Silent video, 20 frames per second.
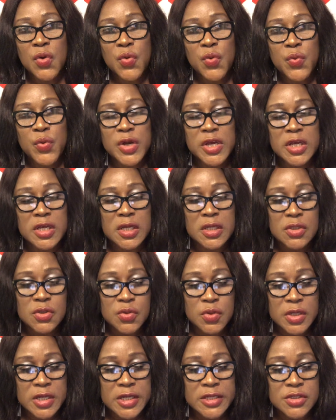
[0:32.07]
we
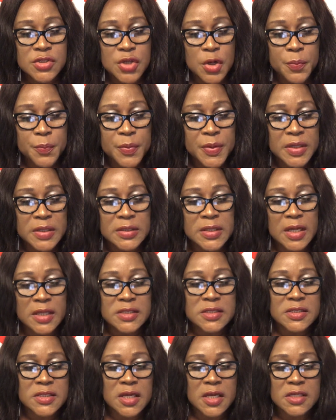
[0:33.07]
took a topic that
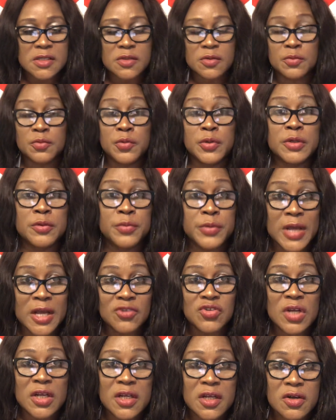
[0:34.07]
says, we
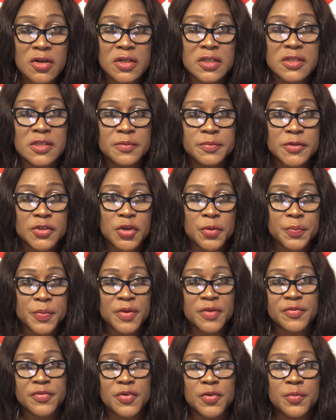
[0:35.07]
actually coined the topic
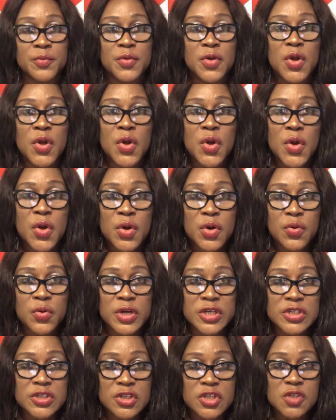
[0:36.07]
from
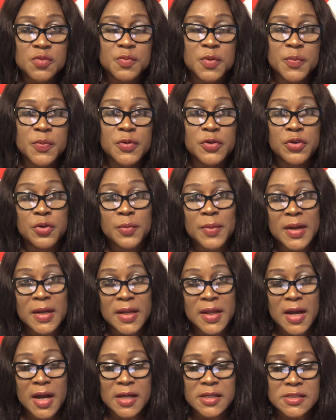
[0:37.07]
questions people normally
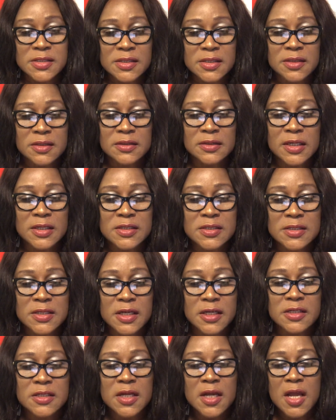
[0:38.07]
ask that
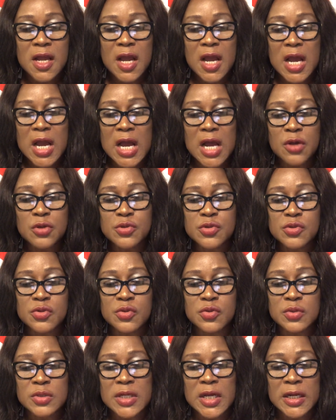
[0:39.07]
said, how
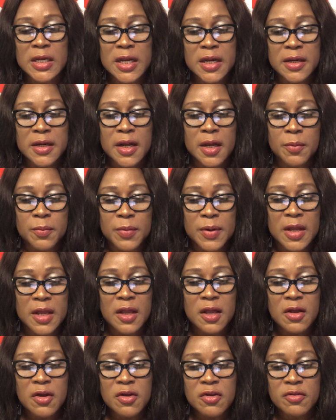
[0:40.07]
soon can I reapply
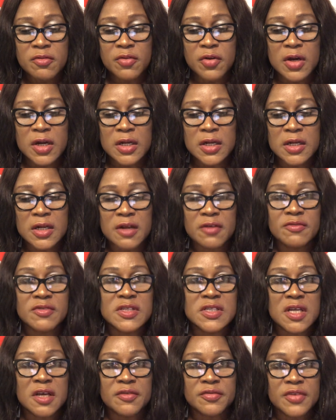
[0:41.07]
for Canada
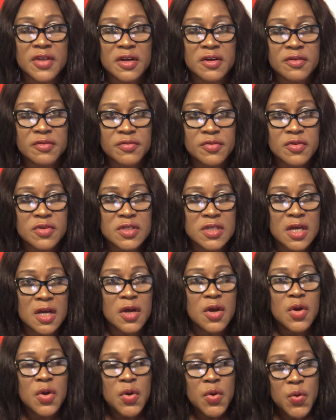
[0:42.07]
visa after refusal?
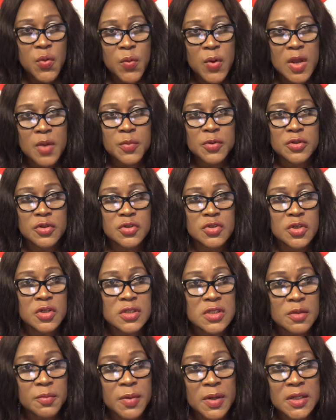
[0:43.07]
We were able to
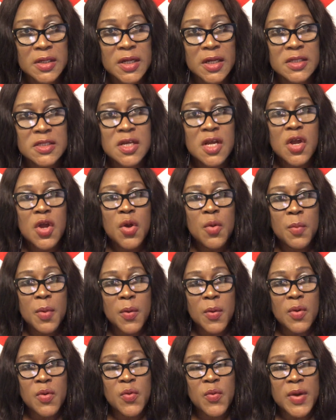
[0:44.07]
talk about that. But
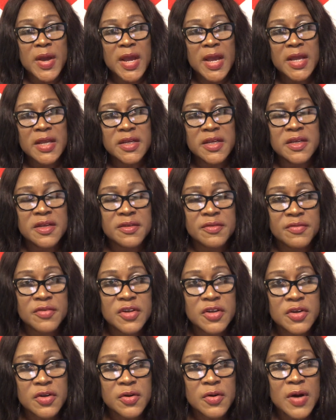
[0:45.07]
when we were ending the
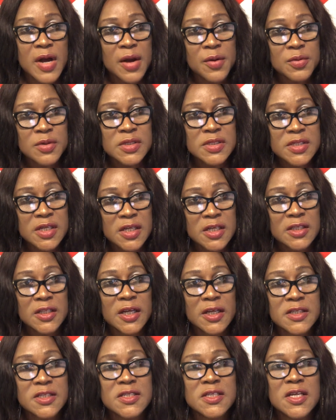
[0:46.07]
video, I was saying
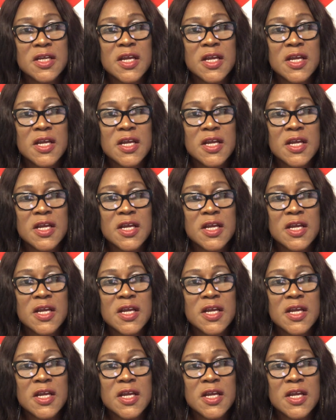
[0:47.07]
that